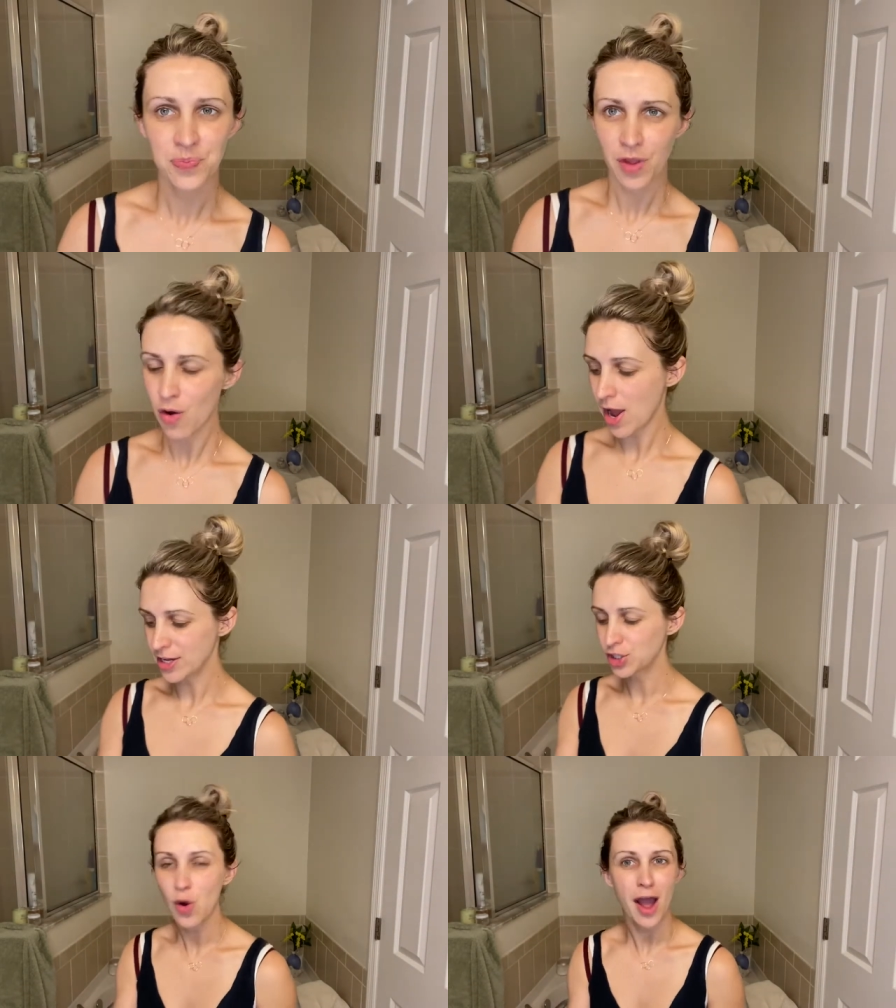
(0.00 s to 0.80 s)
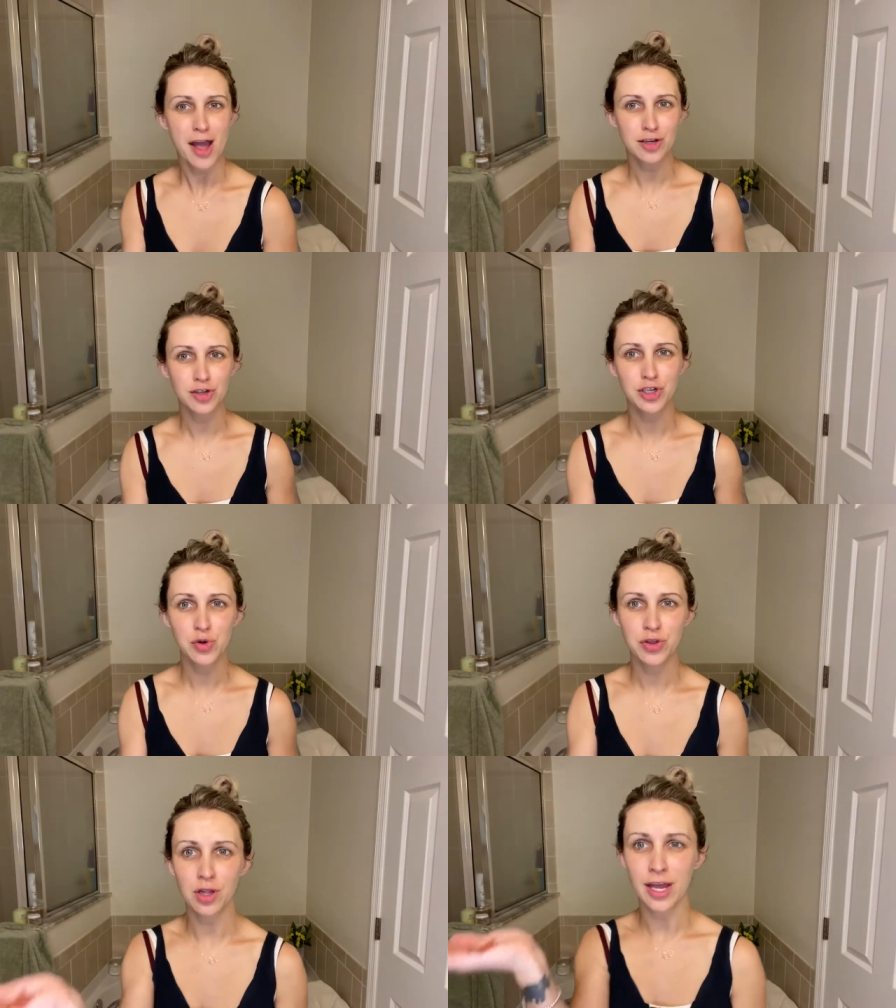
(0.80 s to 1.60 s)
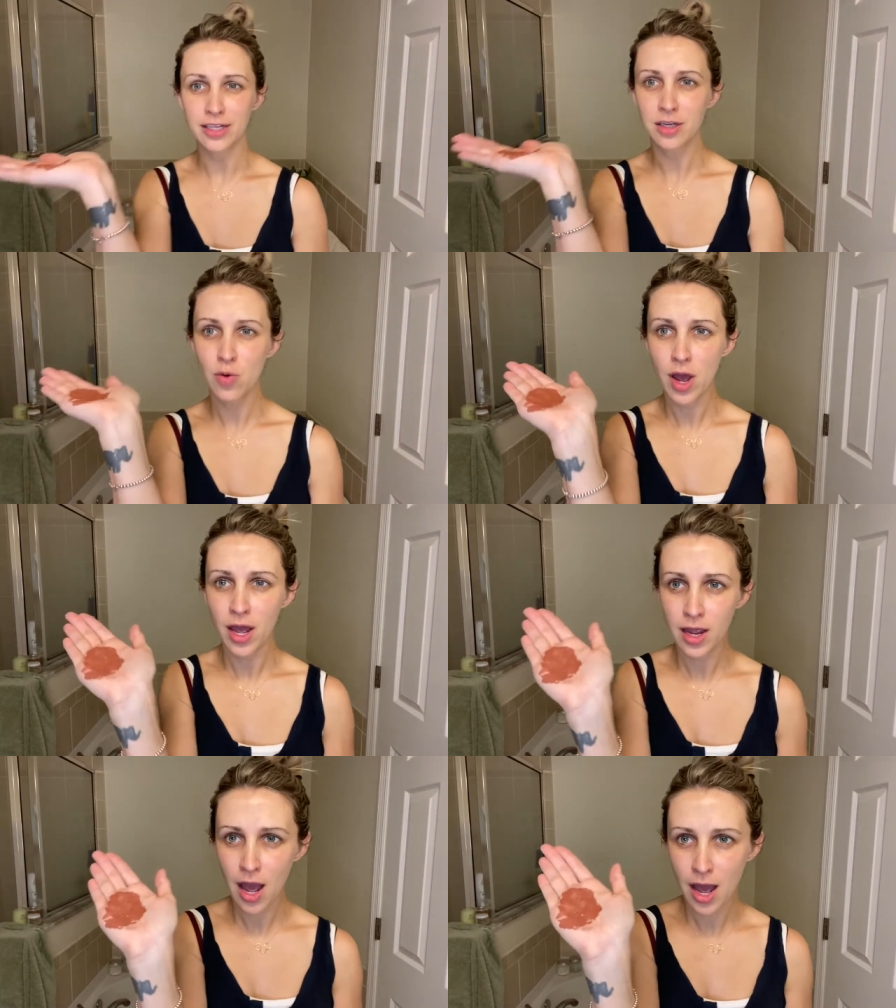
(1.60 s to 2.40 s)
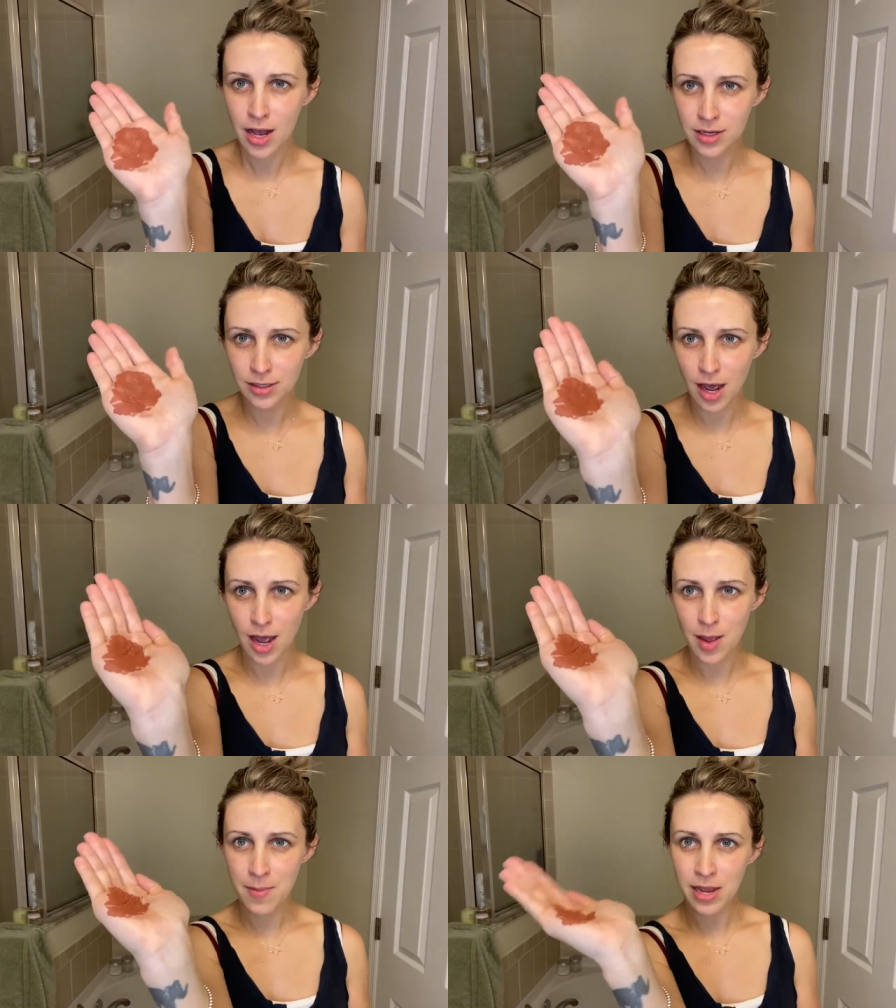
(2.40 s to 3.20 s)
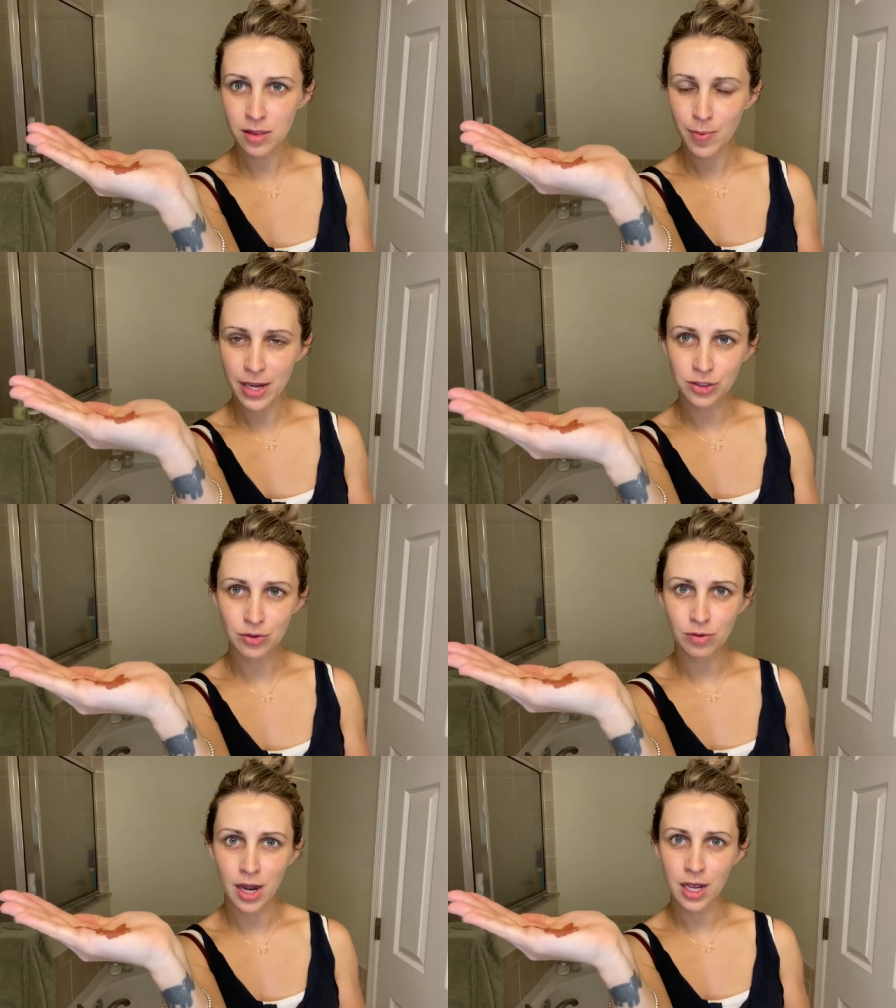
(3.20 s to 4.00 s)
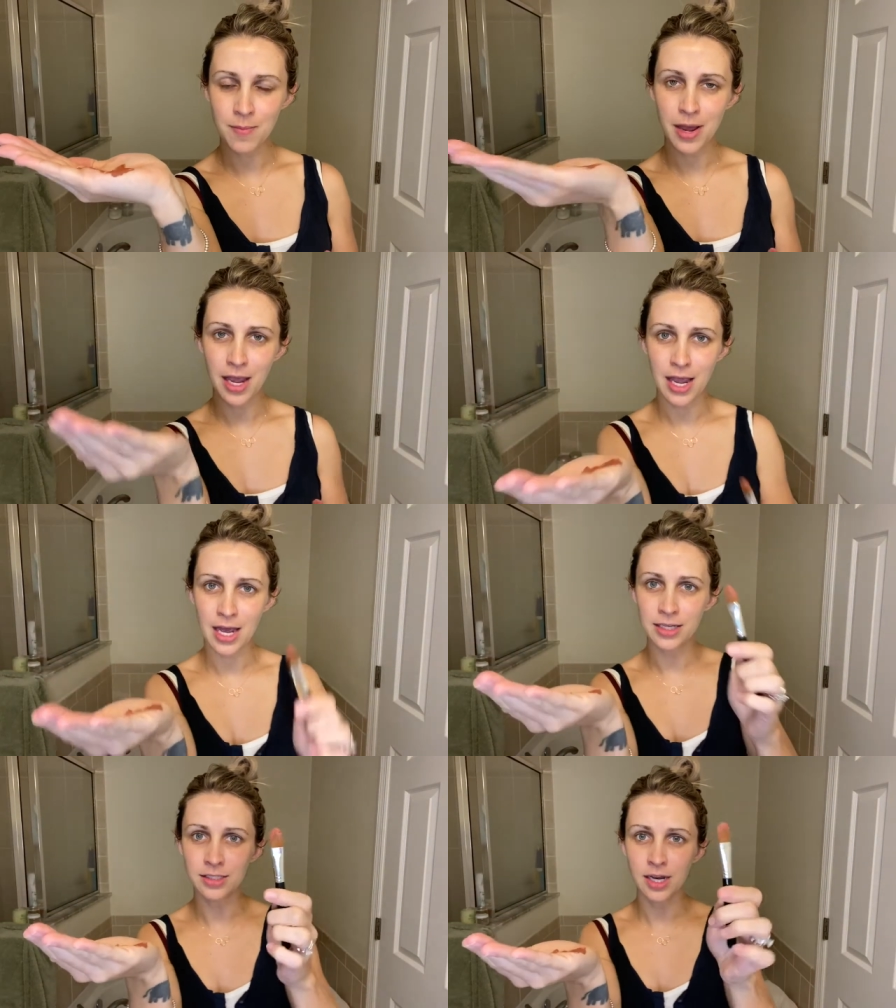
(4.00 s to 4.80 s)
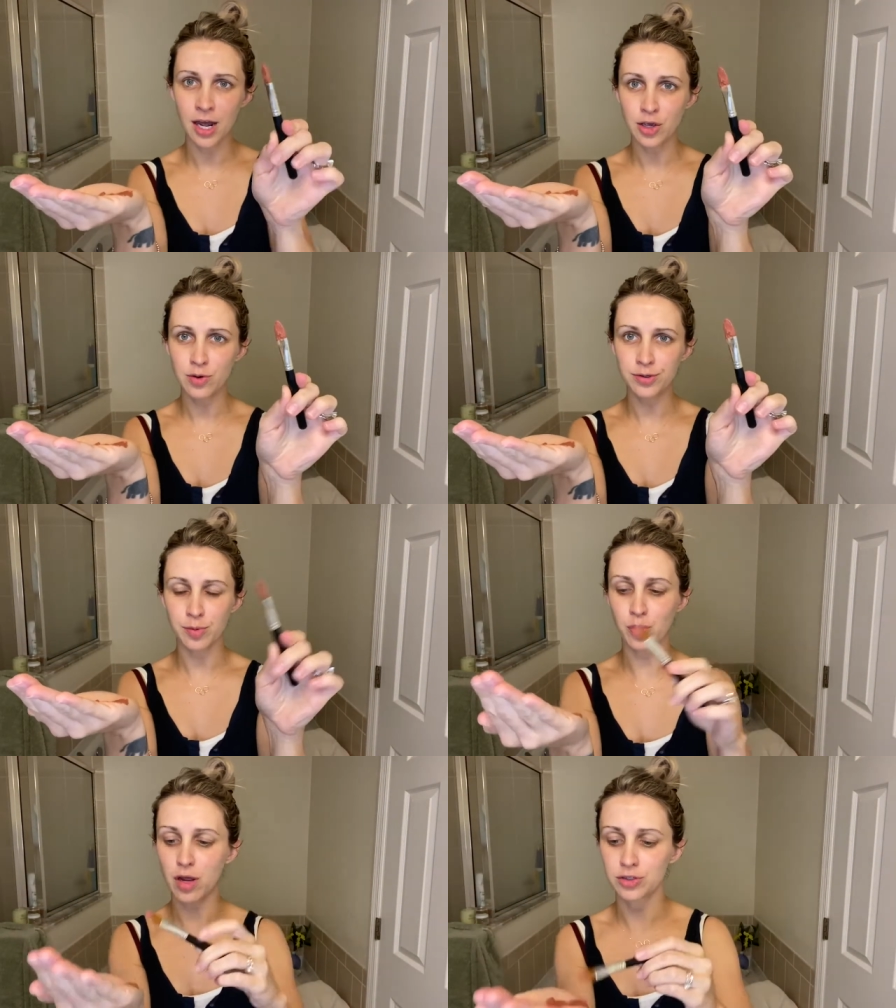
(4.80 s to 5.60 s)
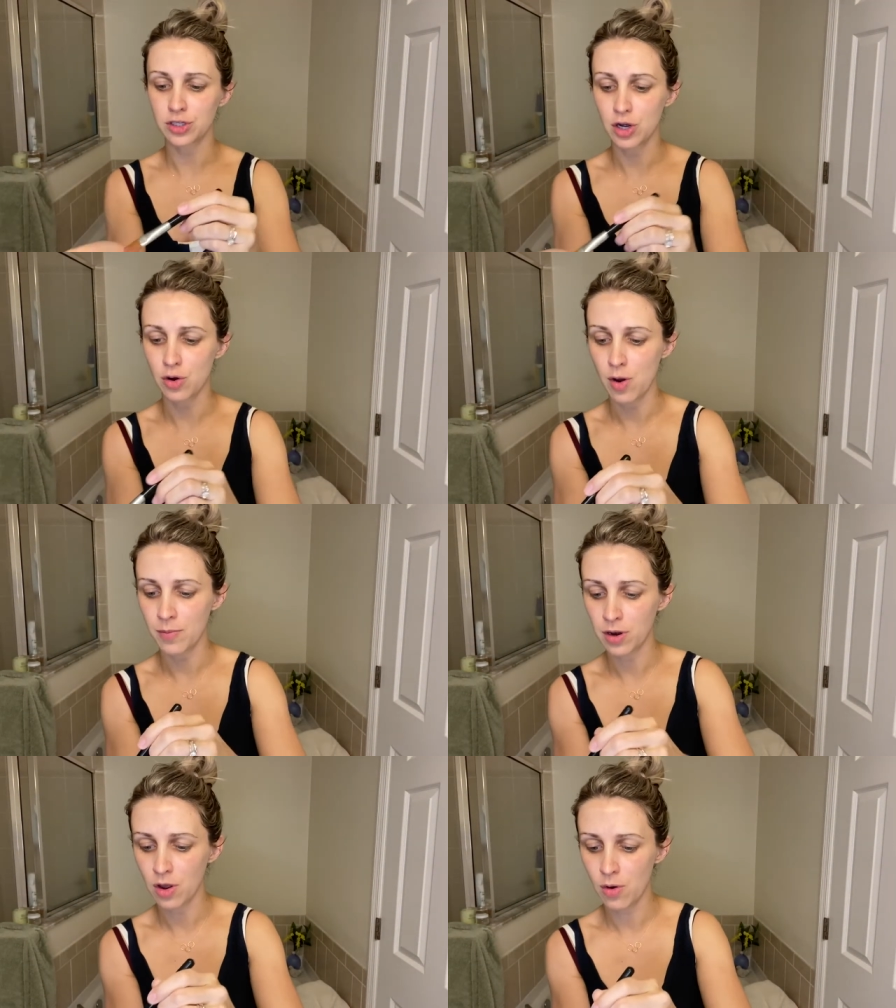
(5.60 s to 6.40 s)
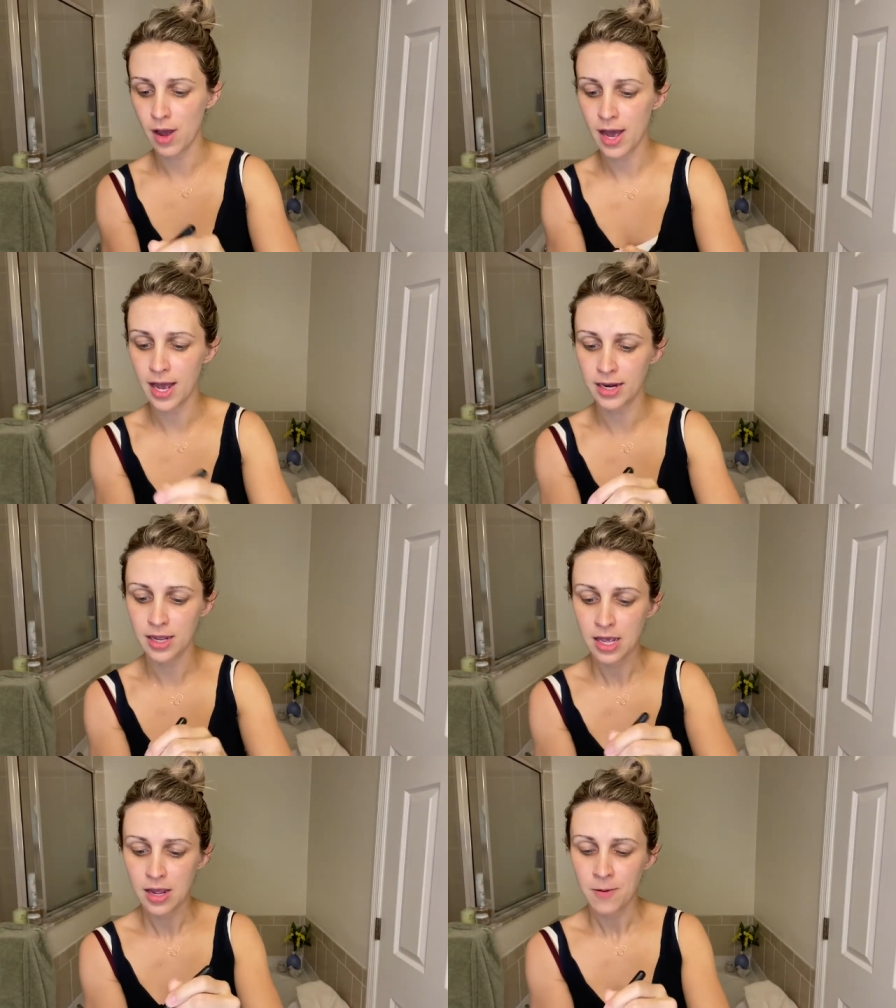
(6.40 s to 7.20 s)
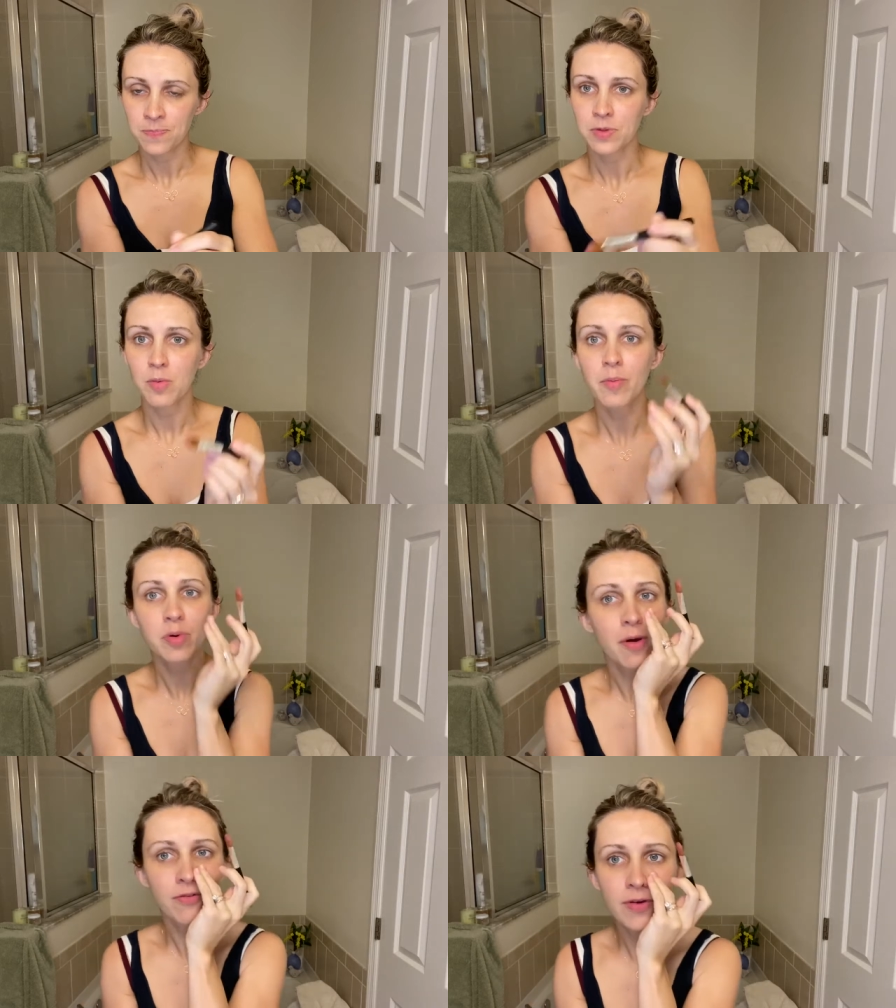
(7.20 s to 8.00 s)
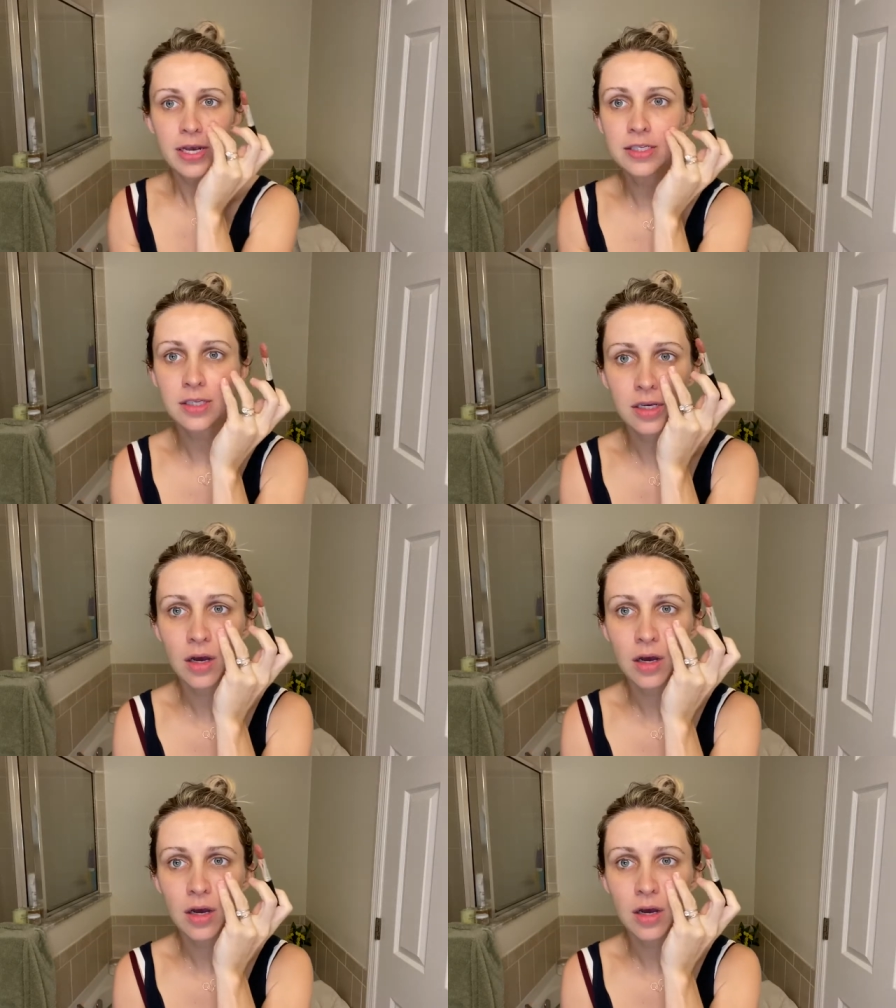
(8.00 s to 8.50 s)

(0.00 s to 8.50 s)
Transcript: Okay, so I actually do it the lazy way, guys. I make the paste right in my hand and I use a brush. So I'm gonna go ahead, remember my face